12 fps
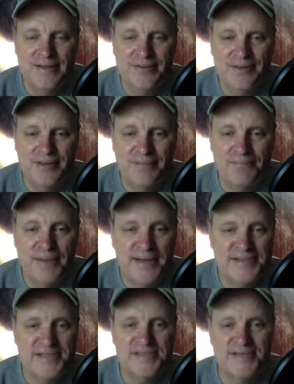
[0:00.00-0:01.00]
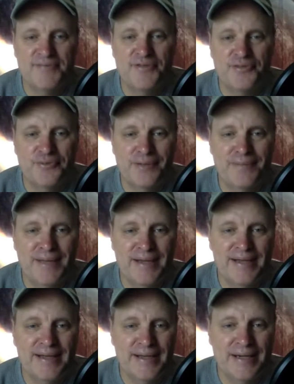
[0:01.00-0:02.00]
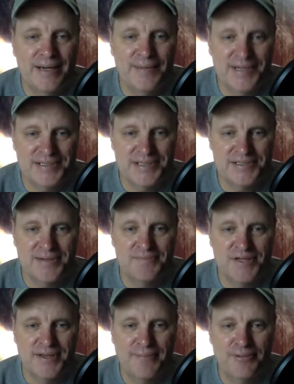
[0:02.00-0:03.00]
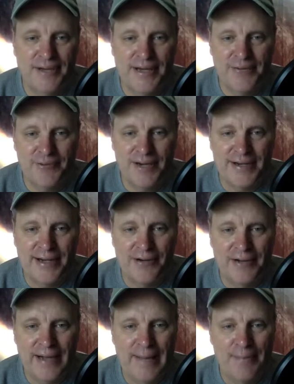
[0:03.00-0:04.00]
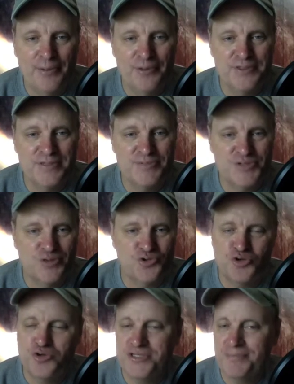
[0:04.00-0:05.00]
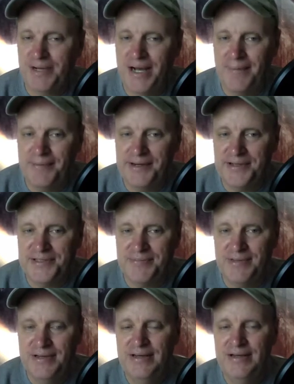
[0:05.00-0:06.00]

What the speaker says: the basis of the 3 main economic systems on the planet right now, capitalism, socialism, communism,